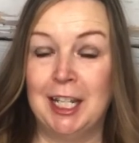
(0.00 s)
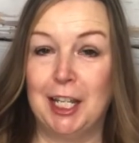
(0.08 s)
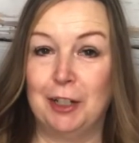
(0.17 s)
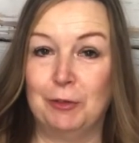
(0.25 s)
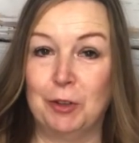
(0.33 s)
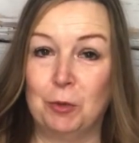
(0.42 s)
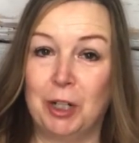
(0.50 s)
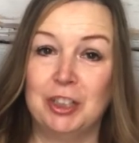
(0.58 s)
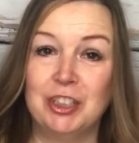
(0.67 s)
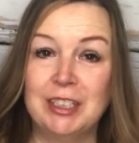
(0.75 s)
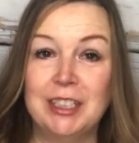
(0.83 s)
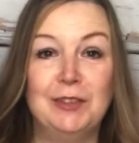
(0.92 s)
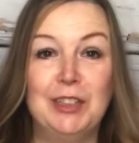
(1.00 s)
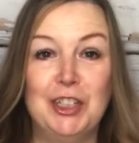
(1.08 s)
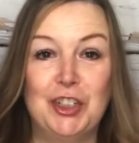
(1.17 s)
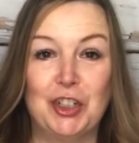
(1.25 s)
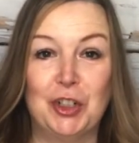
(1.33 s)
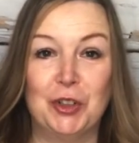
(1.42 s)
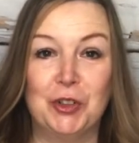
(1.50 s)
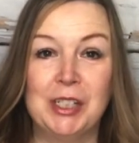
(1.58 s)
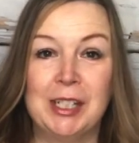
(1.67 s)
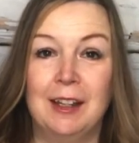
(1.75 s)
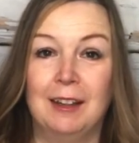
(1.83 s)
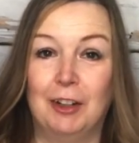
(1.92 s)
And if you're watching TV shows
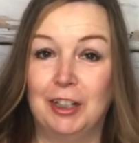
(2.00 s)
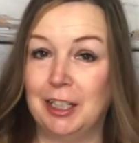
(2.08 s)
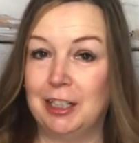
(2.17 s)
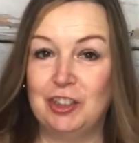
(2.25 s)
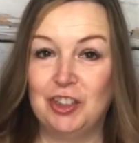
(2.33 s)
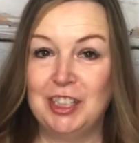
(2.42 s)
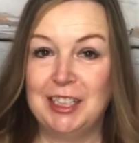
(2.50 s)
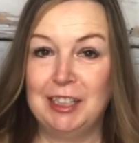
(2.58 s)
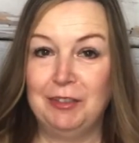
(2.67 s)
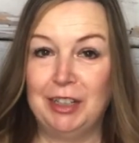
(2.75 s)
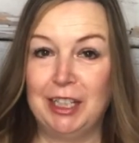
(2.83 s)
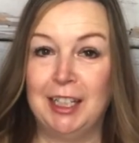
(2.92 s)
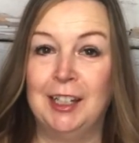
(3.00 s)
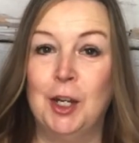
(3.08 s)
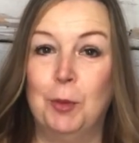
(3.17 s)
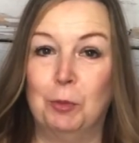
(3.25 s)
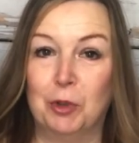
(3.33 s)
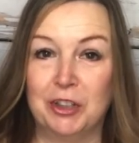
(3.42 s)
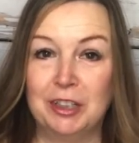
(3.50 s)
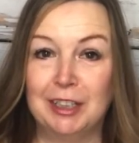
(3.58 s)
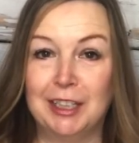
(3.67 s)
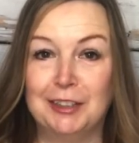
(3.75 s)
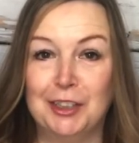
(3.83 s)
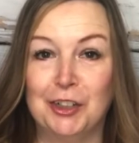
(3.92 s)
on HGTV, more than
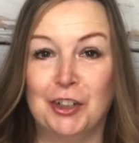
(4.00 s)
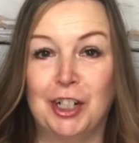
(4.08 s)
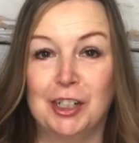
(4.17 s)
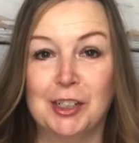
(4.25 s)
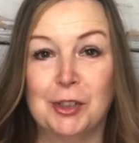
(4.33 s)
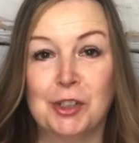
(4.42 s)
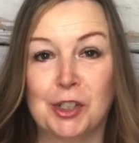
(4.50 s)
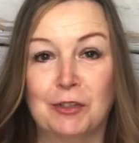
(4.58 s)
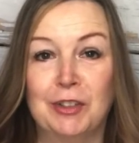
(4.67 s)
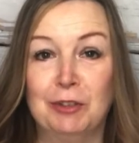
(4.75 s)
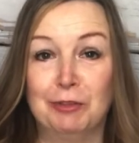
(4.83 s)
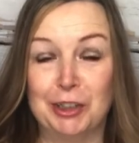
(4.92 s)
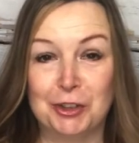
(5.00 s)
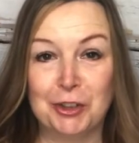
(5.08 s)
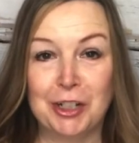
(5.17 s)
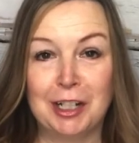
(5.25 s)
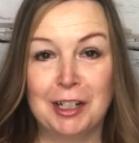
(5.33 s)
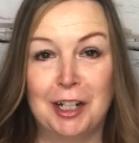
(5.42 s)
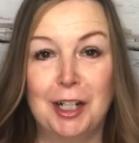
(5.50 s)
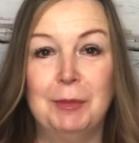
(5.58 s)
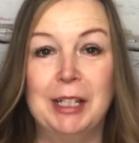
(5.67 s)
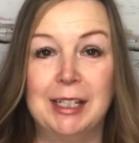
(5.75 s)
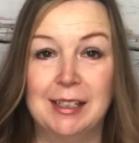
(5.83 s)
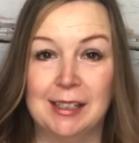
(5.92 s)
likely you're also surfing
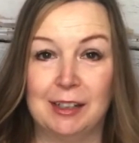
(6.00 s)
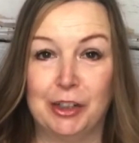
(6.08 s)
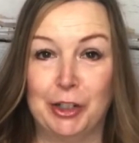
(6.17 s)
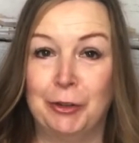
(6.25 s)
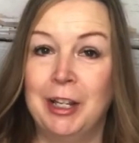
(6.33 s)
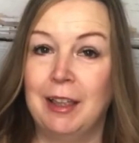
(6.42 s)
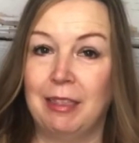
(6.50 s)
Realtor.com and Zillow.